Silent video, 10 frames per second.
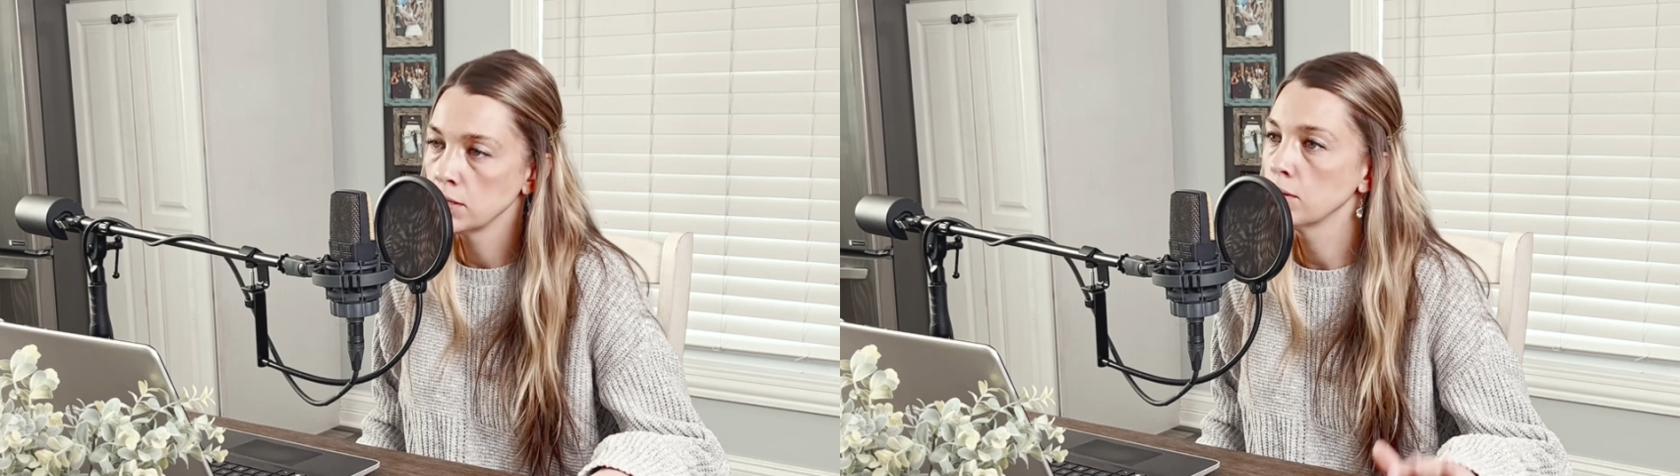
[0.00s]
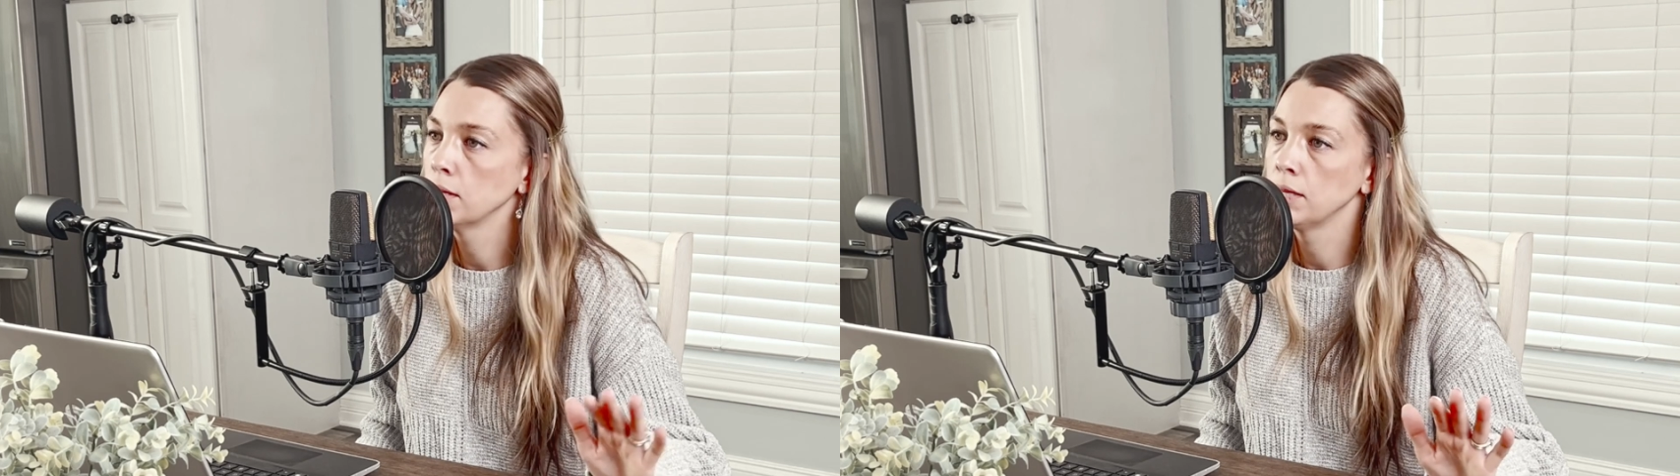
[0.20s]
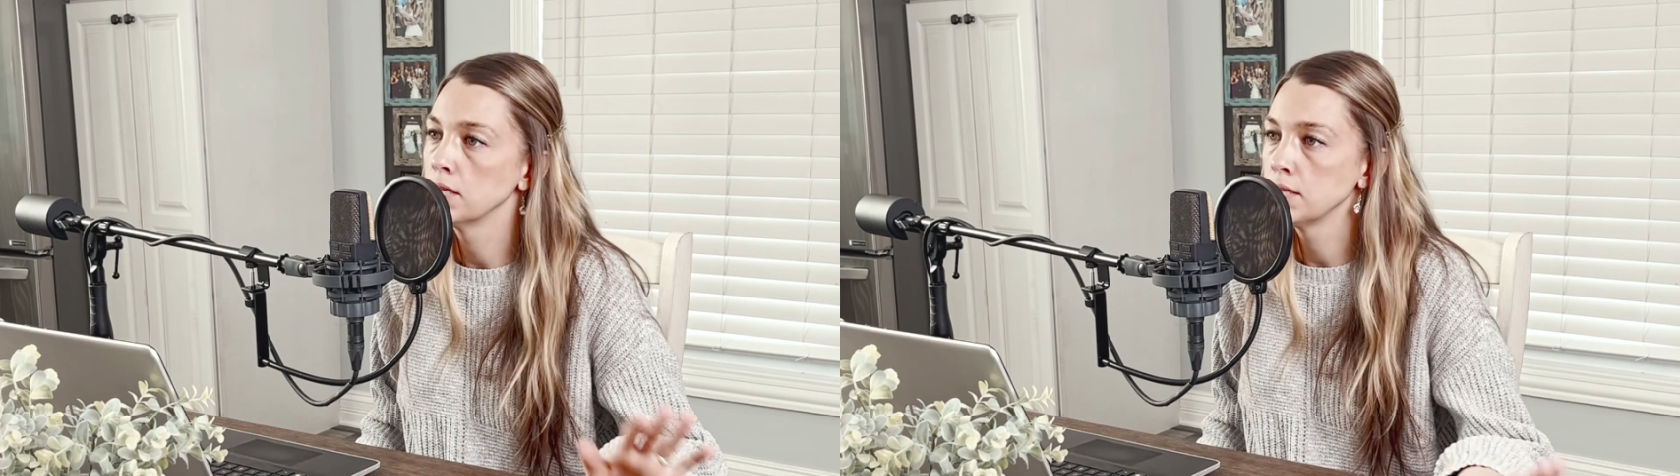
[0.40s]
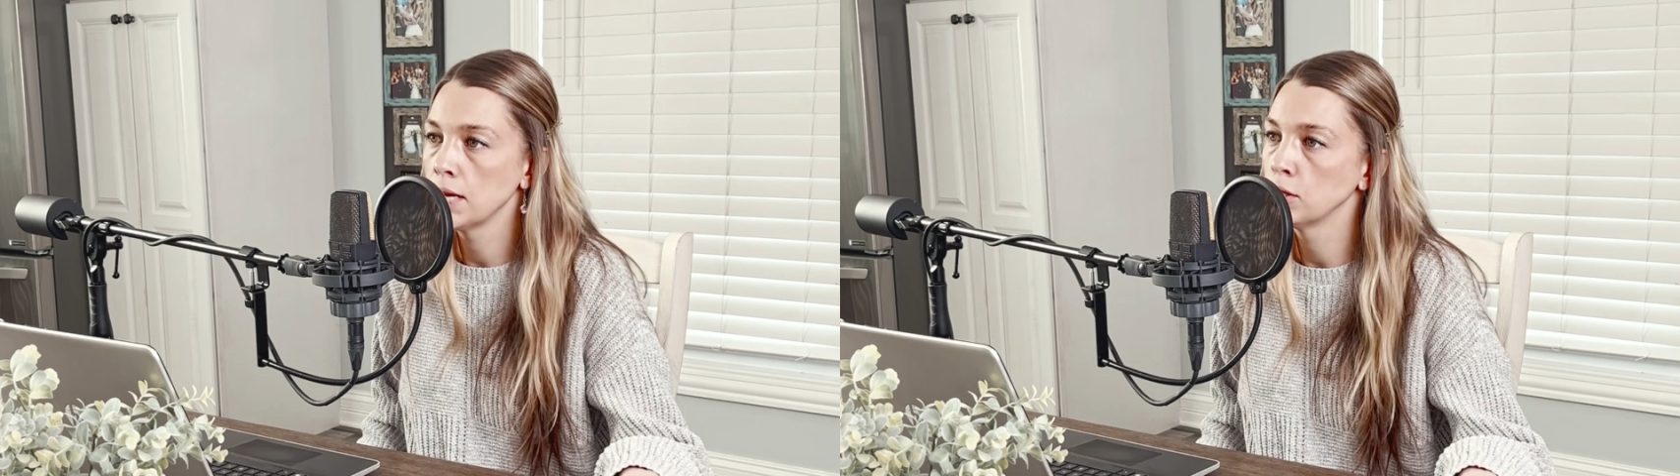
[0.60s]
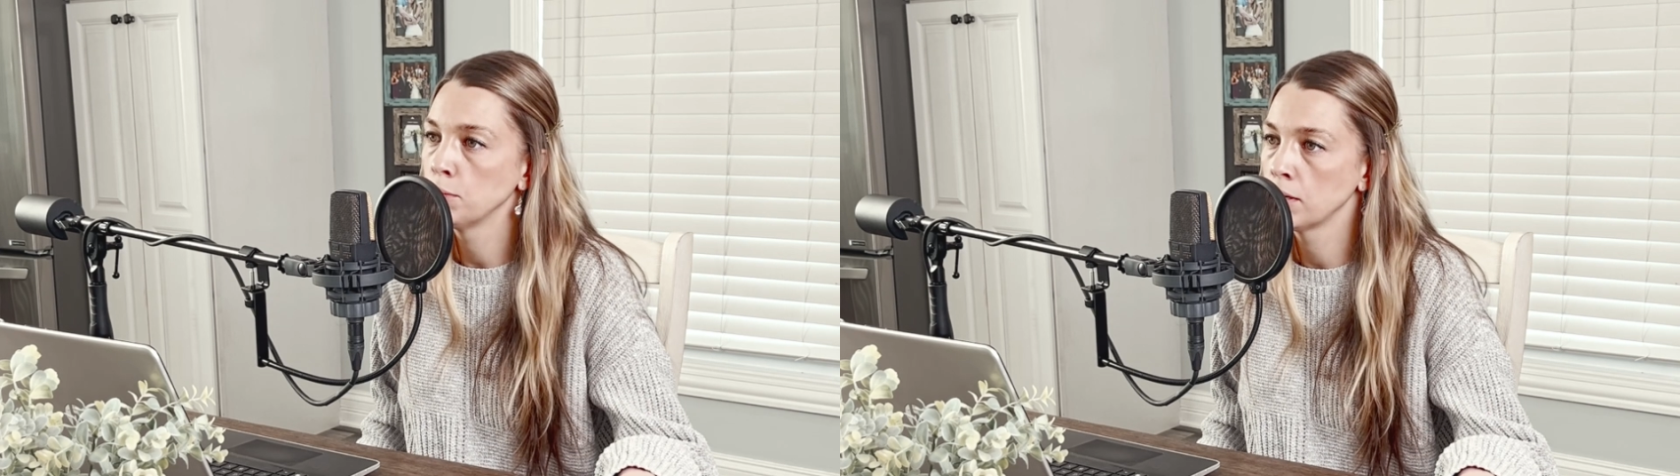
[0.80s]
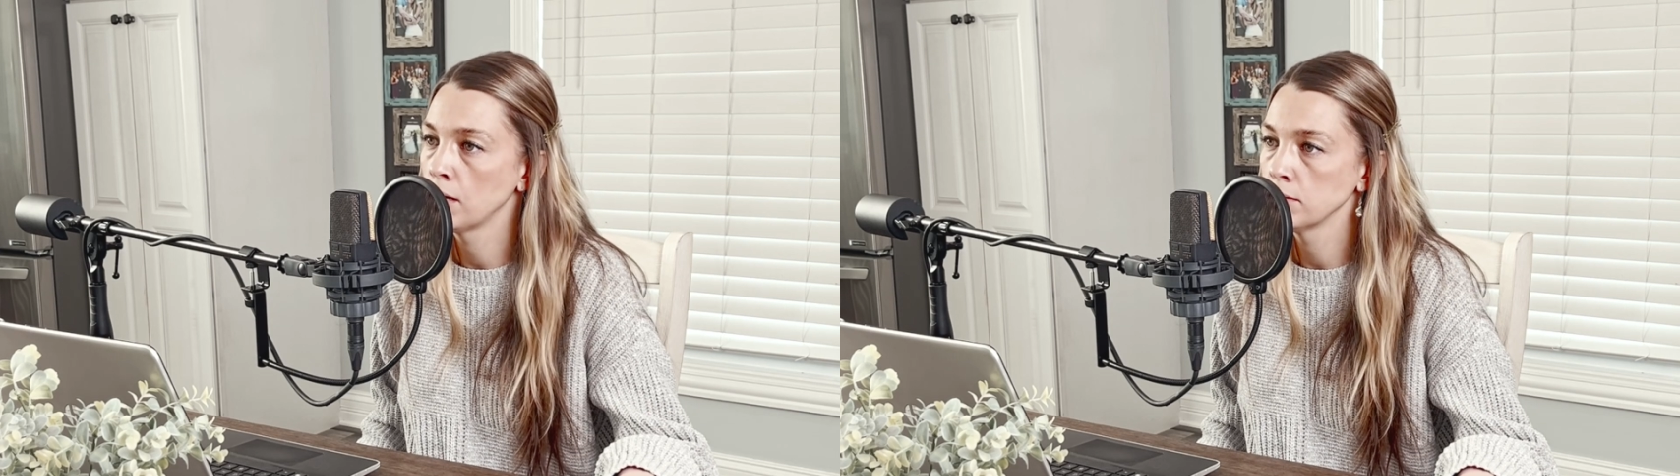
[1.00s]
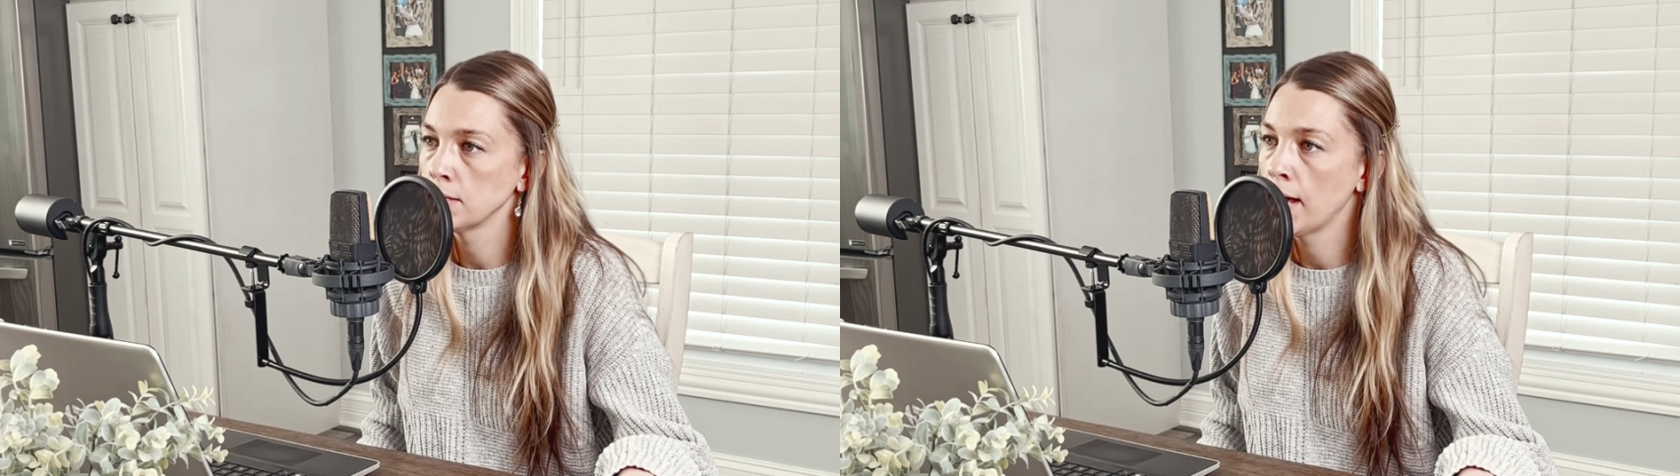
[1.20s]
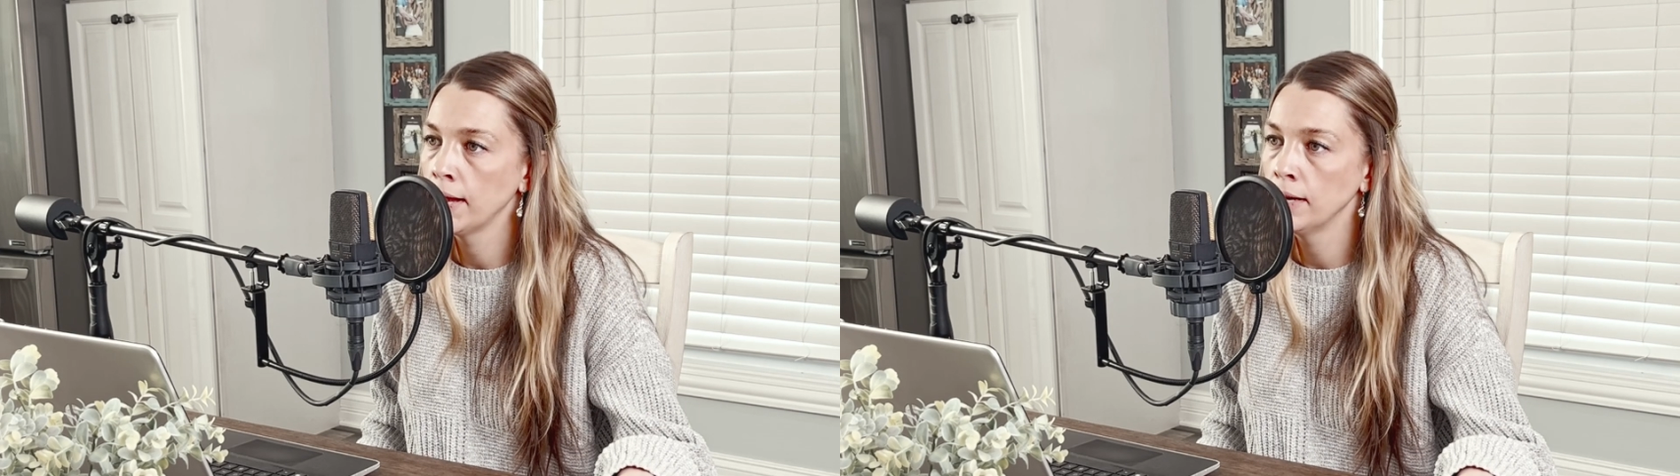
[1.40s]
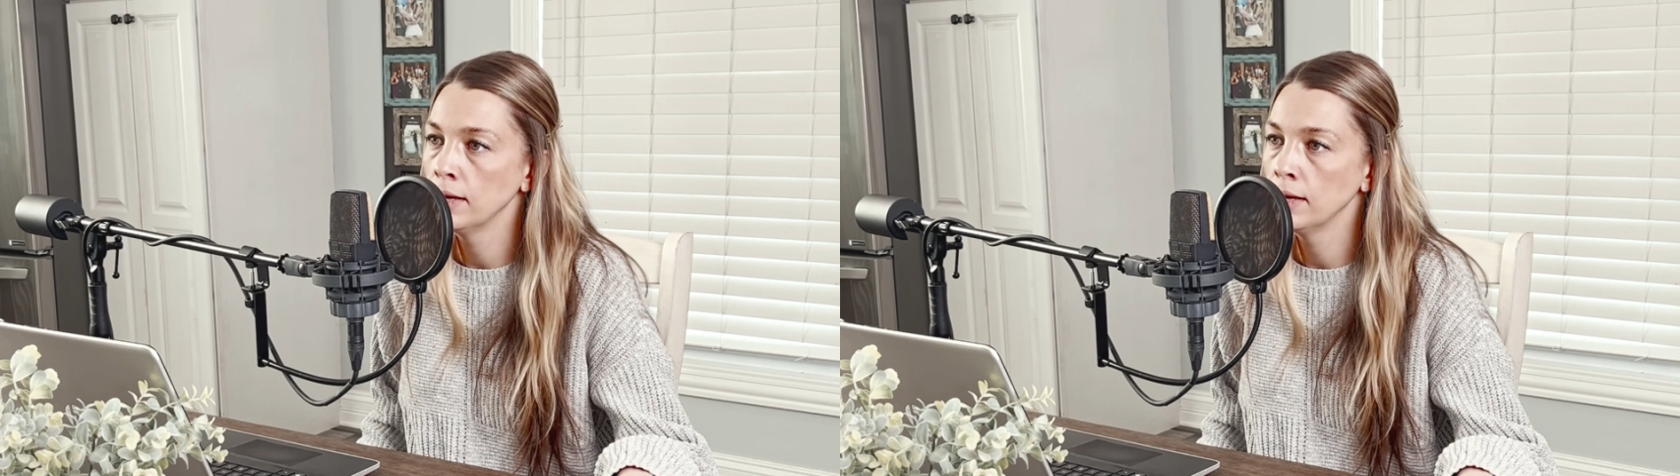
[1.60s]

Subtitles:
that they can take their bird outside.